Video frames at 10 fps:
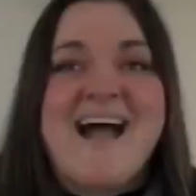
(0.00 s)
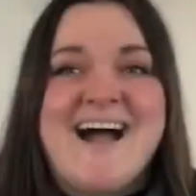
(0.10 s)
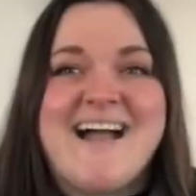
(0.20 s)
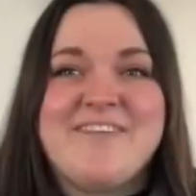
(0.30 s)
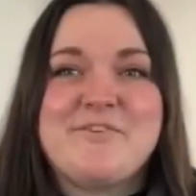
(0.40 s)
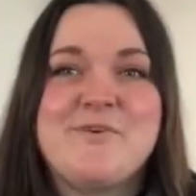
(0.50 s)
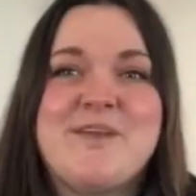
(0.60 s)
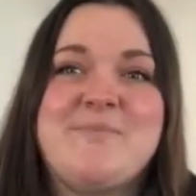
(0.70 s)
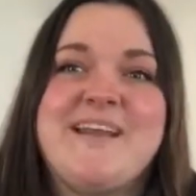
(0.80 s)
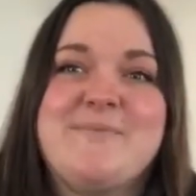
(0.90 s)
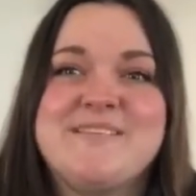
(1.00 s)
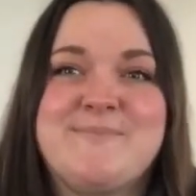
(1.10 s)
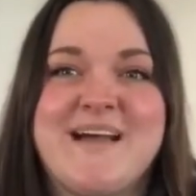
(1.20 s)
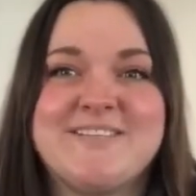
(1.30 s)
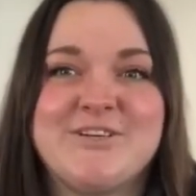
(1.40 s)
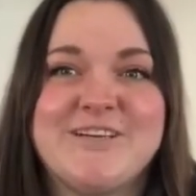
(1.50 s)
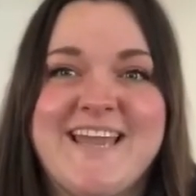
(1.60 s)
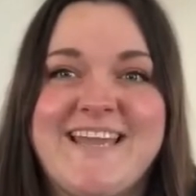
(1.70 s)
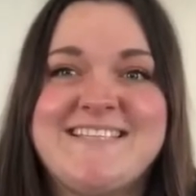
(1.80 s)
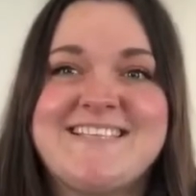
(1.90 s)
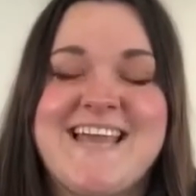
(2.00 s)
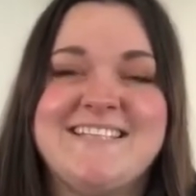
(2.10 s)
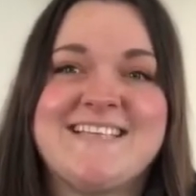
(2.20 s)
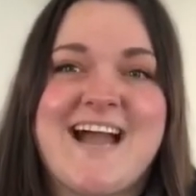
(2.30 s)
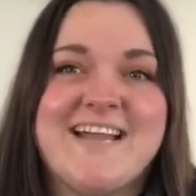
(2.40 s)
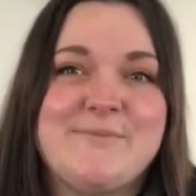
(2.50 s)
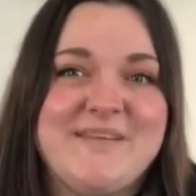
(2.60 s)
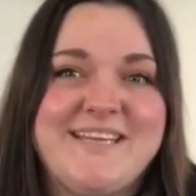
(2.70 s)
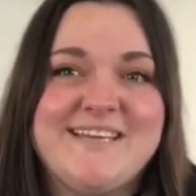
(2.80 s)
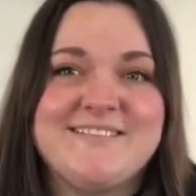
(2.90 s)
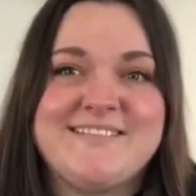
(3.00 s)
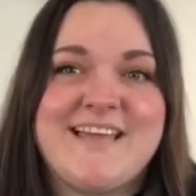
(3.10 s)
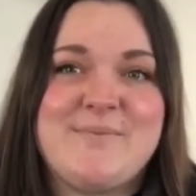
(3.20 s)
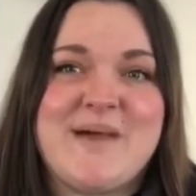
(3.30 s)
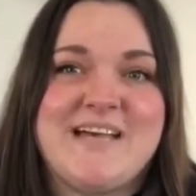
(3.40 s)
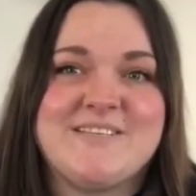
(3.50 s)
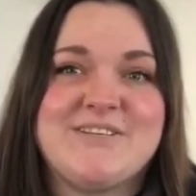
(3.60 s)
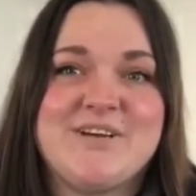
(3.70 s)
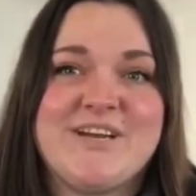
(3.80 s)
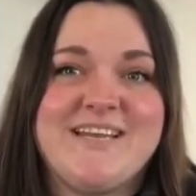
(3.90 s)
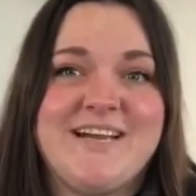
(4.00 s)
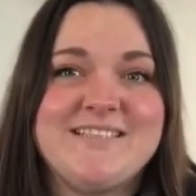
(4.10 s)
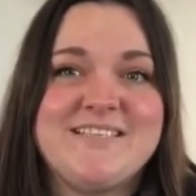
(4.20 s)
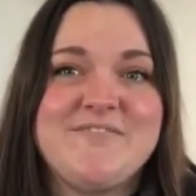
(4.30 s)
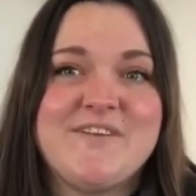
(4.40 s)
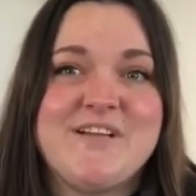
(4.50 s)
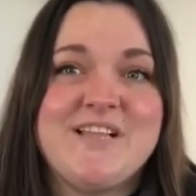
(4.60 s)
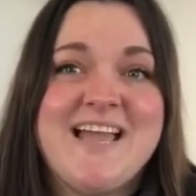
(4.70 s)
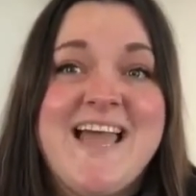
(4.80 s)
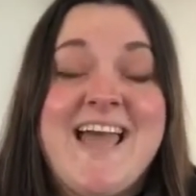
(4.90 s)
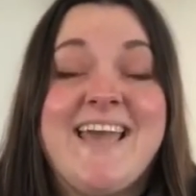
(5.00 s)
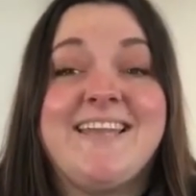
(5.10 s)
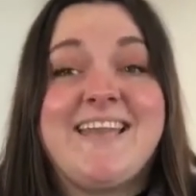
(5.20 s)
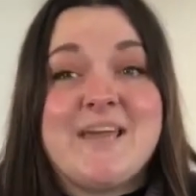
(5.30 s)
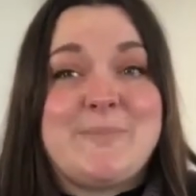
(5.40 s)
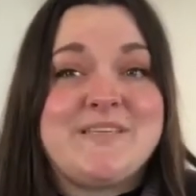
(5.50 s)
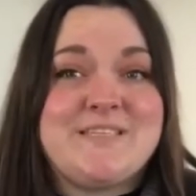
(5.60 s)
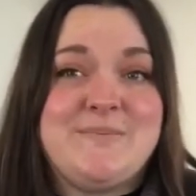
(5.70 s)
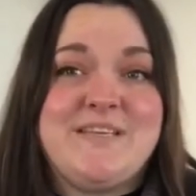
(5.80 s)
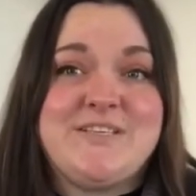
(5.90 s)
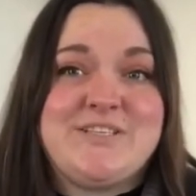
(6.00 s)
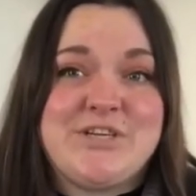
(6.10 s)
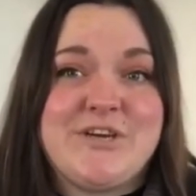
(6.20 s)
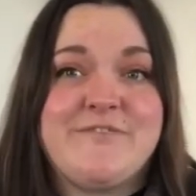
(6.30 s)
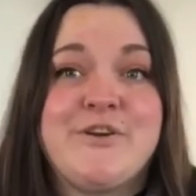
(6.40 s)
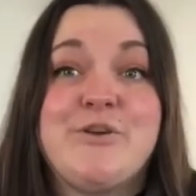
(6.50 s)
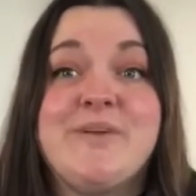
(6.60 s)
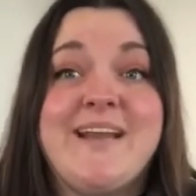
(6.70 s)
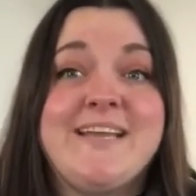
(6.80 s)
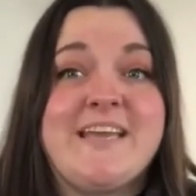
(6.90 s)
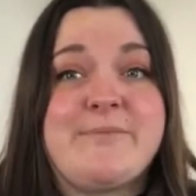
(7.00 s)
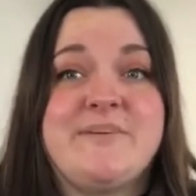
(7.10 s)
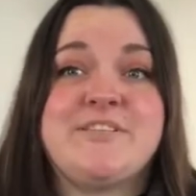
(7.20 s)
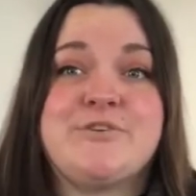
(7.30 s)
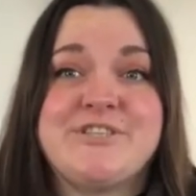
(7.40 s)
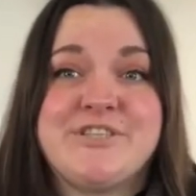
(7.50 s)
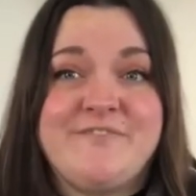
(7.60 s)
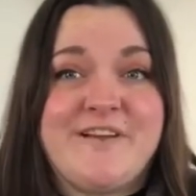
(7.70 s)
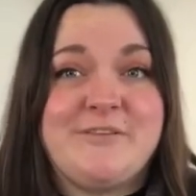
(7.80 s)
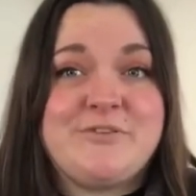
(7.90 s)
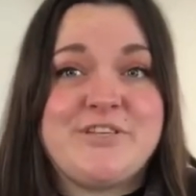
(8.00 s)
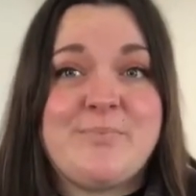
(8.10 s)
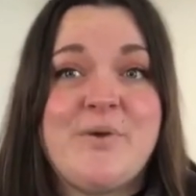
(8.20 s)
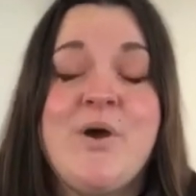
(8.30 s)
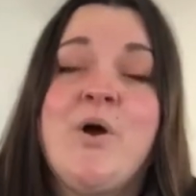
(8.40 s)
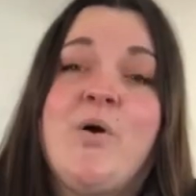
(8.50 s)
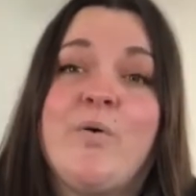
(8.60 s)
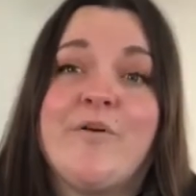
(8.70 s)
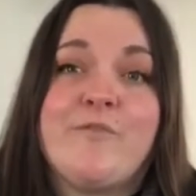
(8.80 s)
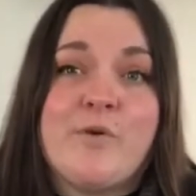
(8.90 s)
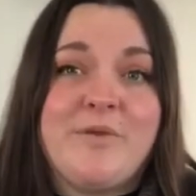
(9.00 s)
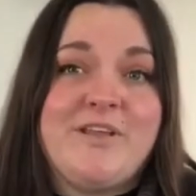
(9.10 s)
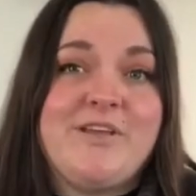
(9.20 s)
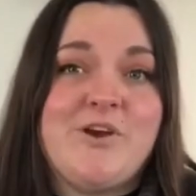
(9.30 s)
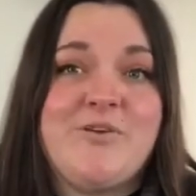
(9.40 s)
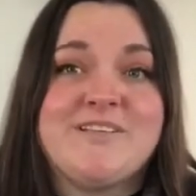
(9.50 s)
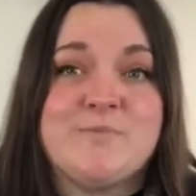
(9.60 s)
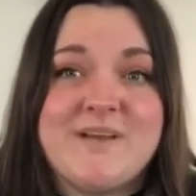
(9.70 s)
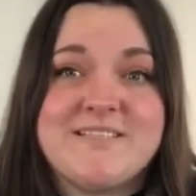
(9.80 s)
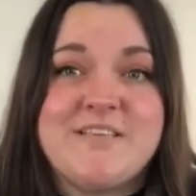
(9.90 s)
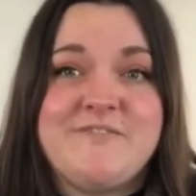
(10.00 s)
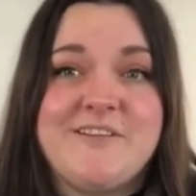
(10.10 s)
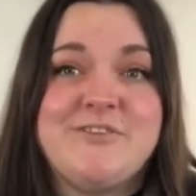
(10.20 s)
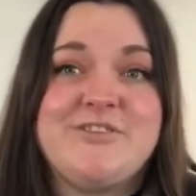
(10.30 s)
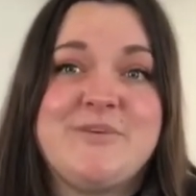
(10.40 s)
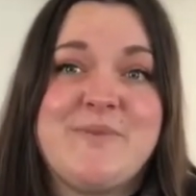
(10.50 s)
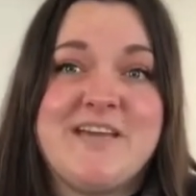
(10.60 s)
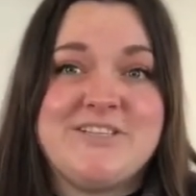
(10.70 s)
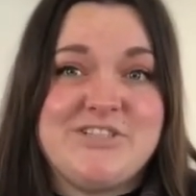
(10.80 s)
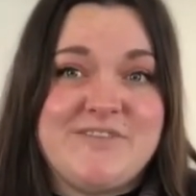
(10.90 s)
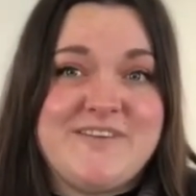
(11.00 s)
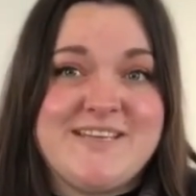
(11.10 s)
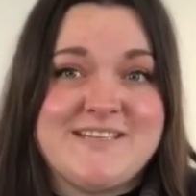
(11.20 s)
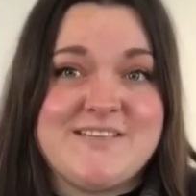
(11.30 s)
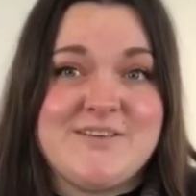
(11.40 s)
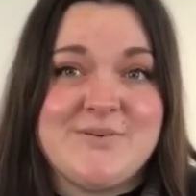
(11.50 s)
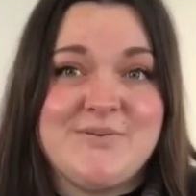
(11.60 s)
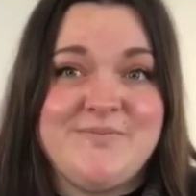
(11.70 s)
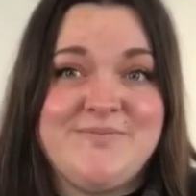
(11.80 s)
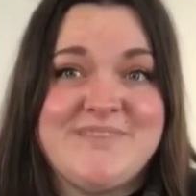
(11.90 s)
Hi, everyone. My name is Pastor Kate, and I am an ELCA pastor in Hudsonville and campus minister for United Campus Christian Fellowship, or formerly known as Wesley Fellowship at GVSU.